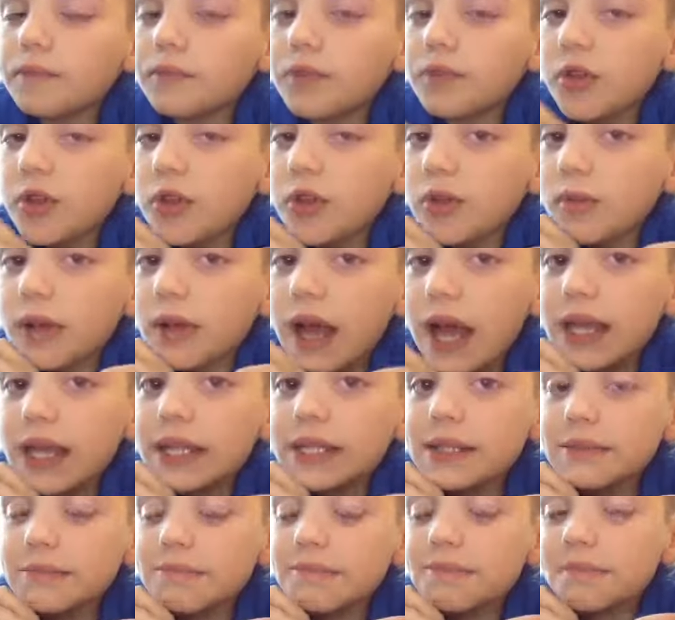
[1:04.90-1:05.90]
Can you
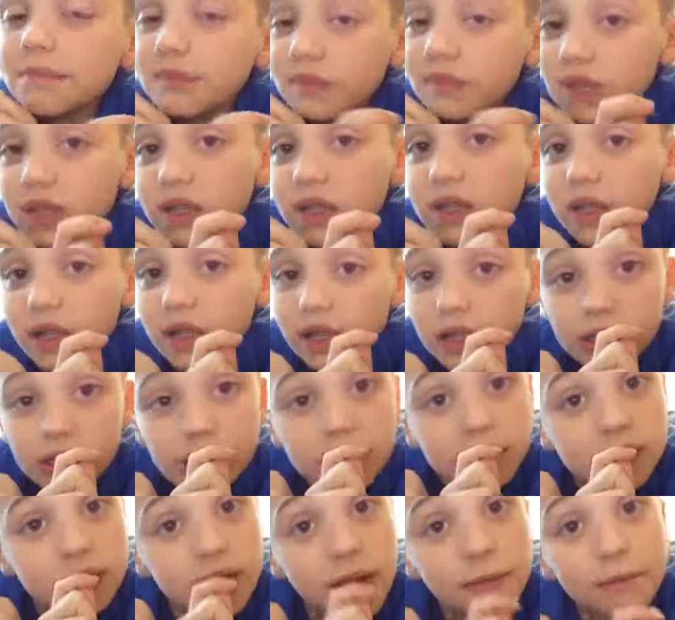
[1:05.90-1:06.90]
guys?
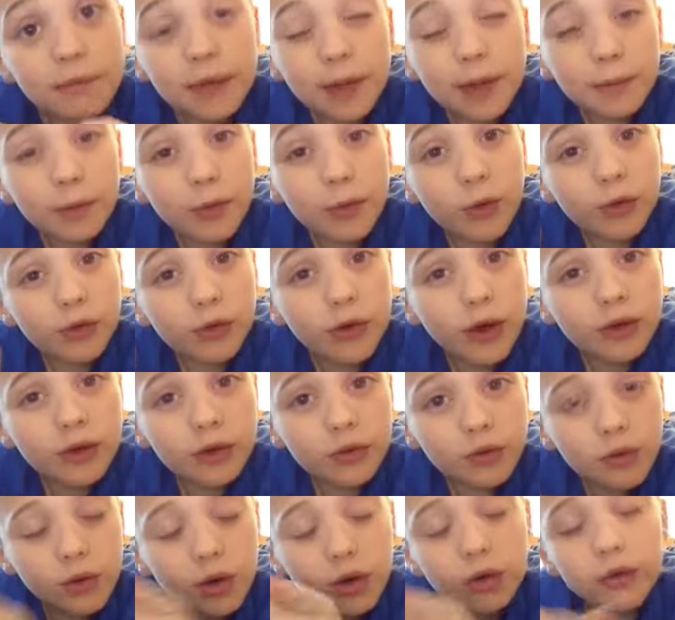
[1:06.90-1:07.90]
Some people around
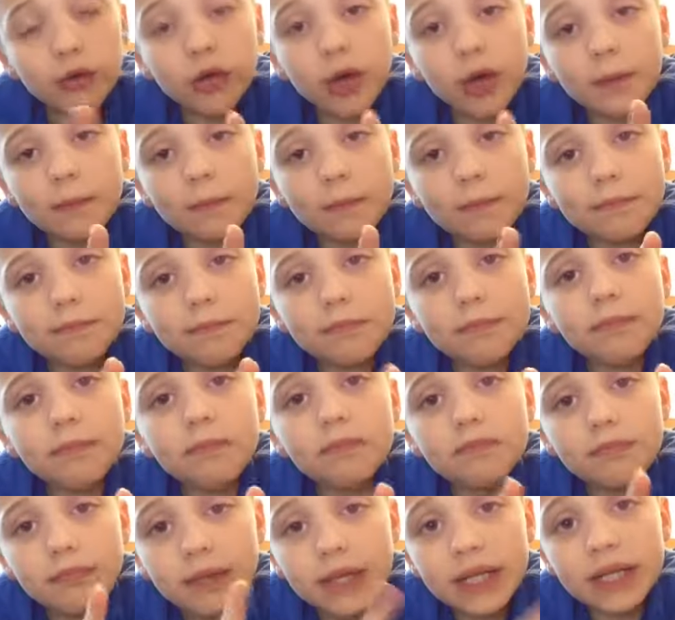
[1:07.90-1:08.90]
the world are
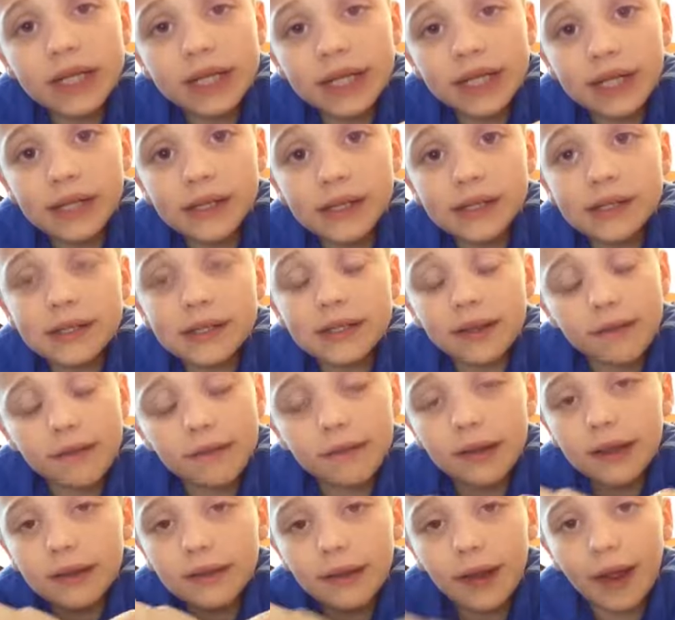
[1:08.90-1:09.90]
meanie
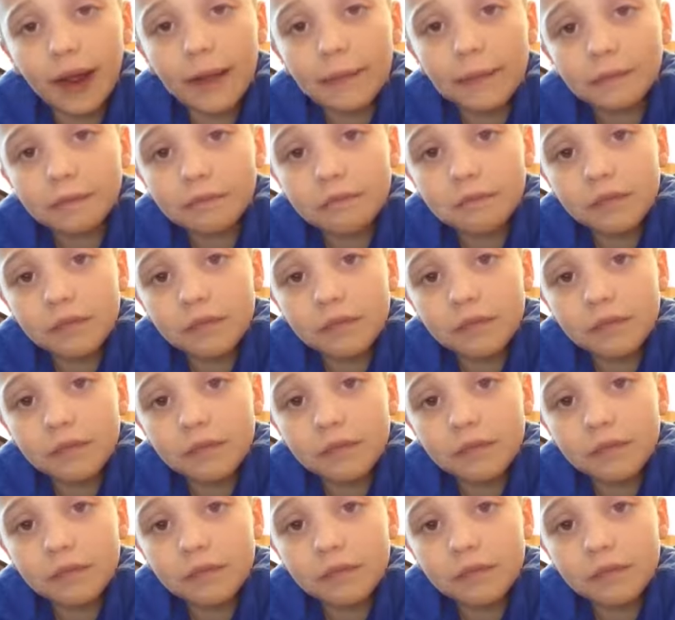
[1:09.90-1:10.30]
stuff like that.